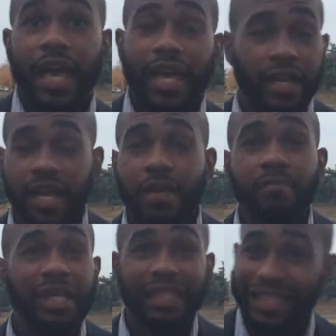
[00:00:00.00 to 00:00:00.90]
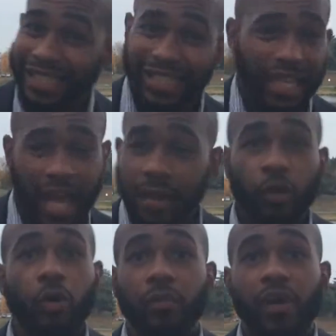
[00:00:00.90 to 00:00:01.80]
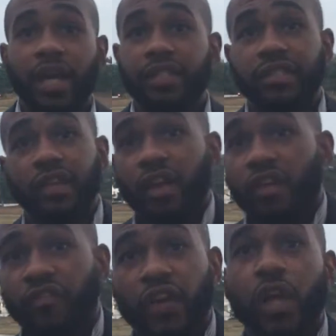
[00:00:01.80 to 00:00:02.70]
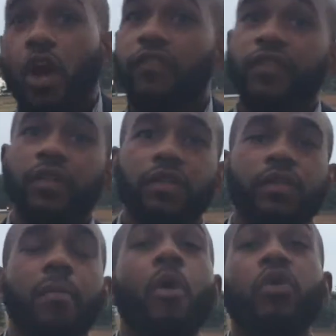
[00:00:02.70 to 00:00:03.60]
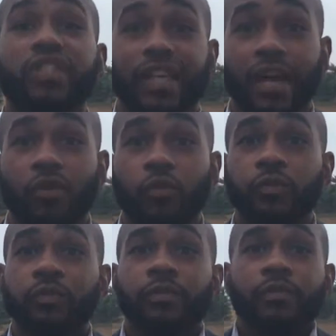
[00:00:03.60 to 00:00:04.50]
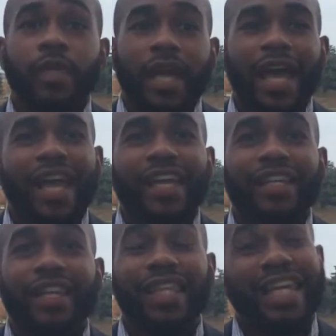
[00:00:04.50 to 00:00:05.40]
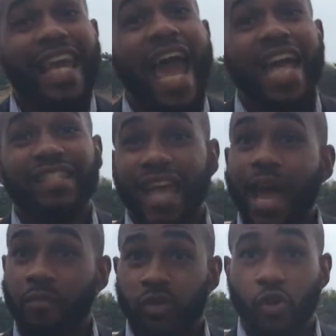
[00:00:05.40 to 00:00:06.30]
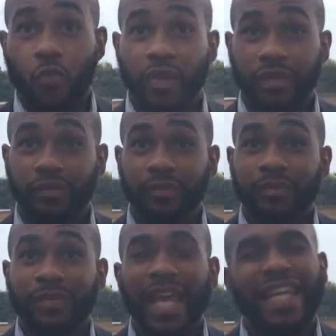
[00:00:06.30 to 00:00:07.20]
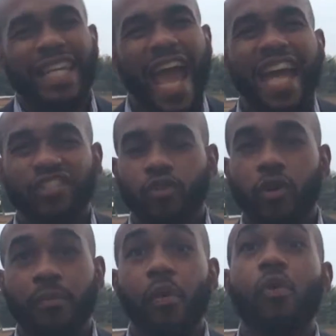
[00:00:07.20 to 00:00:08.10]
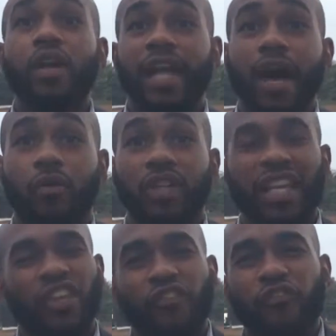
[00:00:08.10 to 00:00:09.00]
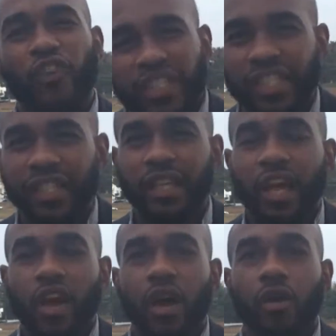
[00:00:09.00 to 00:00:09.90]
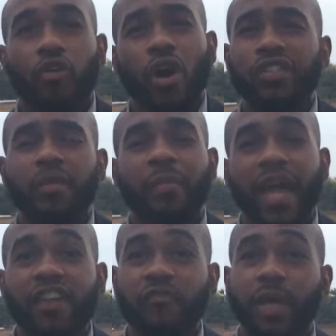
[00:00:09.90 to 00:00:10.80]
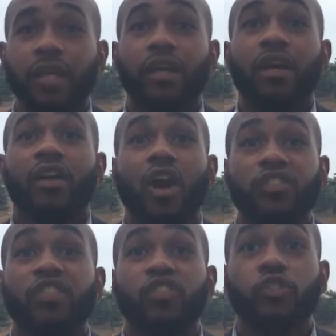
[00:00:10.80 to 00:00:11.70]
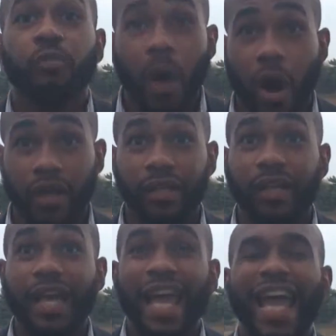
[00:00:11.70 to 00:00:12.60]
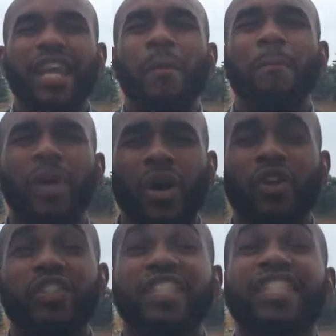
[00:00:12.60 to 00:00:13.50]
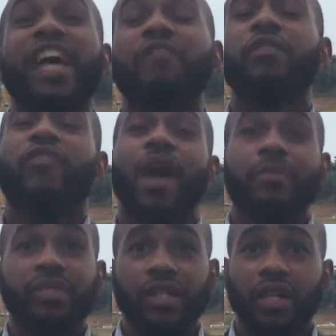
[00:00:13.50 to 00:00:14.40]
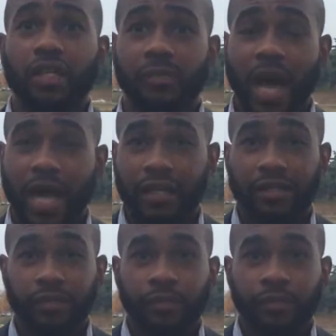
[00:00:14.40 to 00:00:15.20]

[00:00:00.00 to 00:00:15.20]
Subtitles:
And he immediately slammed on brakes, fell off the motorcycle, and the gas cap was open. And gas started pouring out, and the friction across the pavement caused a spark, and it burned 75% of his body.